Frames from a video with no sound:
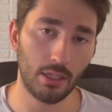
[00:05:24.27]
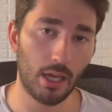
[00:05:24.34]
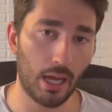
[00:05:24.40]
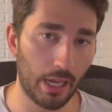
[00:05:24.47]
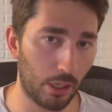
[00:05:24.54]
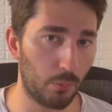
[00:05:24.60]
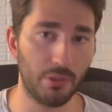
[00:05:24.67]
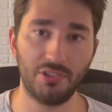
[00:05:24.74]

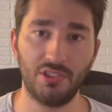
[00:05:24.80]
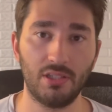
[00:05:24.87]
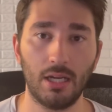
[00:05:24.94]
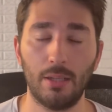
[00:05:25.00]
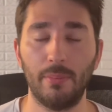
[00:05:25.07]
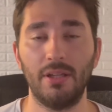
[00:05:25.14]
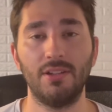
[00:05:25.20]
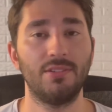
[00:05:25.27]
I always see
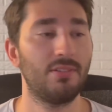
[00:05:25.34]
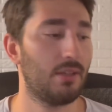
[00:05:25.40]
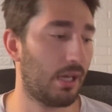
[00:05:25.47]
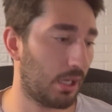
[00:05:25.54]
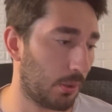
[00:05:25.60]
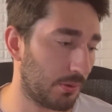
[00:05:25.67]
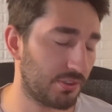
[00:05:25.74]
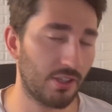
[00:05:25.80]
comments. I
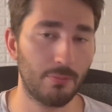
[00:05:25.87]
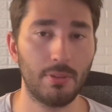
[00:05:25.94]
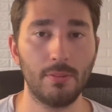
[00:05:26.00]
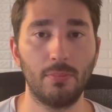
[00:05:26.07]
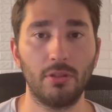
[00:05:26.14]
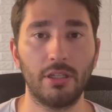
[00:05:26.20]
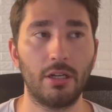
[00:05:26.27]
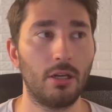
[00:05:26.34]
always have
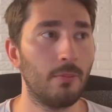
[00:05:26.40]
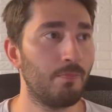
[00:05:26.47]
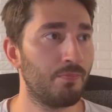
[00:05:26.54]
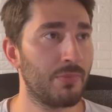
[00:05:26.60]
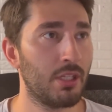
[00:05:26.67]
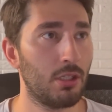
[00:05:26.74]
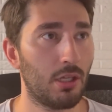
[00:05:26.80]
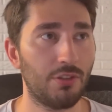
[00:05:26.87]
people there.
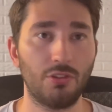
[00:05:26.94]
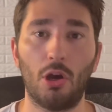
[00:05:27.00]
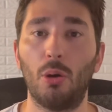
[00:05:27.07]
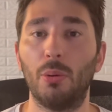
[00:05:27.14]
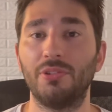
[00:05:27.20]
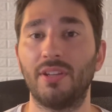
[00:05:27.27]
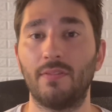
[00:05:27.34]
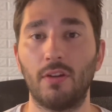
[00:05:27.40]
You guys
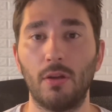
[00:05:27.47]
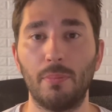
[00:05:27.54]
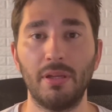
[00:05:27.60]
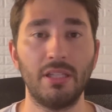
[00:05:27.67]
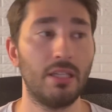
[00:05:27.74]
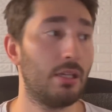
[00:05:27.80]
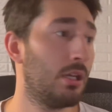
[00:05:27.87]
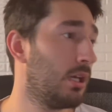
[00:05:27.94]
always have an
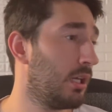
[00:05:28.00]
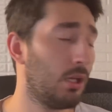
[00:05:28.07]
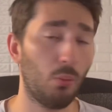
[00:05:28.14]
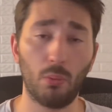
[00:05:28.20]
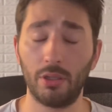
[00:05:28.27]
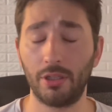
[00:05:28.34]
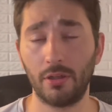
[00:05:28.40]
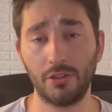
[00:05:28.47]
opinion.
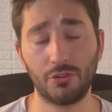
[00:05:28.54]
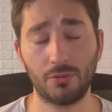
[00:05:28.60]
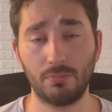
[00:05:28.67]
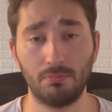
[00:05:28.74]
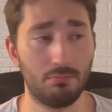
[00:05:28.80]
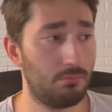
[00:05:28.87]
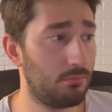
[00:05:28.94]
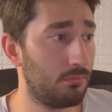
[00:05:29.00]
Whether it's
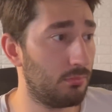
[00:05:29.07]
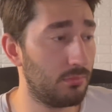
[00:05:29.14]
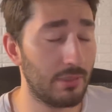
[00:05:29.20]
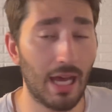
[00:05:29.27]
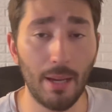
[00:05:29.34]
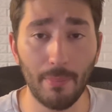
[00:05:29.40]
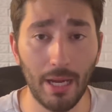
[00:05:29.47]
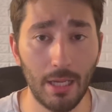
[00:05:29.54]

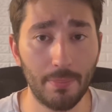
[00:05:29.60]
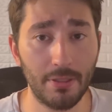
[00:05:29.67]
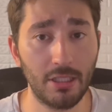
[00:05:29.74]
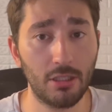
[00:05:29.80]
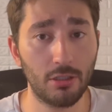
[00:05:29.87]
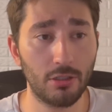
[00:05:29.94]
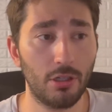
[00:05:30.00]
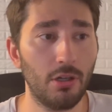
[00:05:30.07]
not my
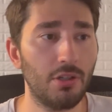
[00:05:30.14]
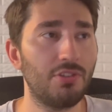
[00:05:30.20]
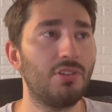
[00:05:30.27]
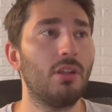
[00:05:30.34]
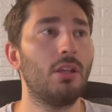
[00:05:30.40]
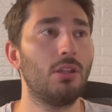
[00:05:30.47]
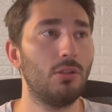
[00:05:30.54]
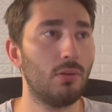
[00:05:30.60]
opinion or yours,
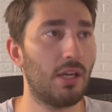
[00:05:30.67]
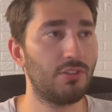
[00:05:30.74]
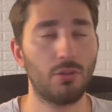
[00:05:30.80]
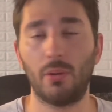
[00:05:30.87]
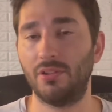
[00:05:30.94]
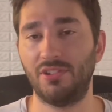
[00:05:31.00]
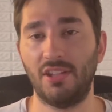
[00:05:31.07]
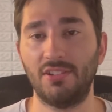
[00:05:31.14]
you guys
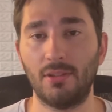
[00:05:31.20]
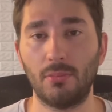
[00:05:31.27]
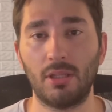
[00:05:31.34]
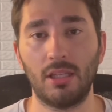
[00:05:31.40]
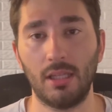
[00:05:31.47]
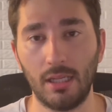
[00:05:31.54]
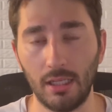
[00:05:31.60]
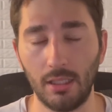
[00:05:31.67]
always say something,
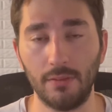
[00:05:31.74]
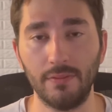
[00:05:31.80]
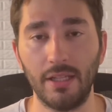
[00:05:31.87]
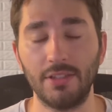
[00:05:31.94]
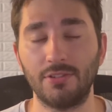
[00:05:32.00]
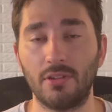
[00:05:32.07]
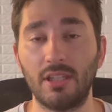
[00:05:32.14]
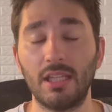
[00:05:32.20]
and I love
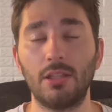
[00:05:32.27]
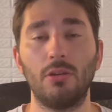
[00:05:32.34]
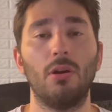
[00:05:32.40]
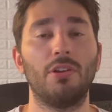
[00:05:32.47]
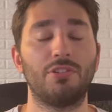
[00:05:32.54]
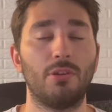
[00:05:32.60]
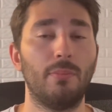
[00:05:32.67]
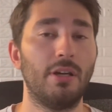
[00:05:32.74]
that. So thank you
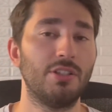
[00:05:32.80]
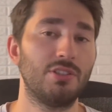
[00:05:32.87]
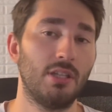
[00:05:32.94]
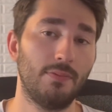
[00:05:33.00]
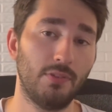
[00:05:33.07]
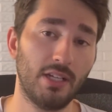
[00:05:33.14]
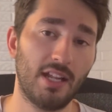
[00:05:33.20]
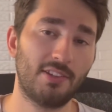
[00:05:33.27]
all so much.
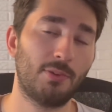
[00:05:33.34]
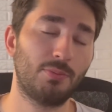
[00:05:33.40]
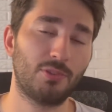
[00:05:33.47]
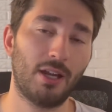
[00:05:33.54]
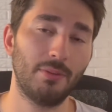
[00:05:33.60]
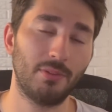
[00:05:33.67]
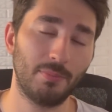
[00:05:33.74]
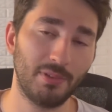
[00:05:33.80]
If you're not
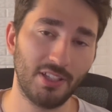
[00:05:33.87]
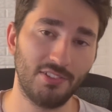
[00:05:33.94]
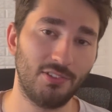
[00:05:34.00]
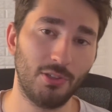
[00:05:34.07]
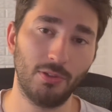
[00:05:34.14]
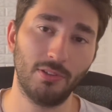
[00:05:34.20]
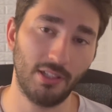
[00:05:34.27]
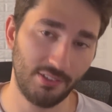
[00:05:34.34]
subscribed, please
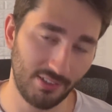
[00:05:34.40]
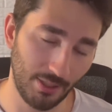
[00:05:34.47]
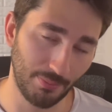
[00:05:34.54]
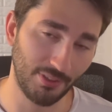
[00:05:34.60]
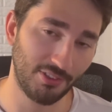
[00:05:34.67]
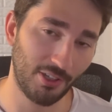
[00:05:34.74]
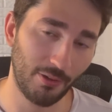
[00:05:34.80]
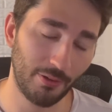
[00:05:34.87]
do. Let's keep
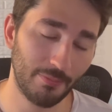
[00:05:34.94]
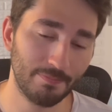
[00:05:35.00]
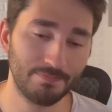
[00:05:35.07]
this going.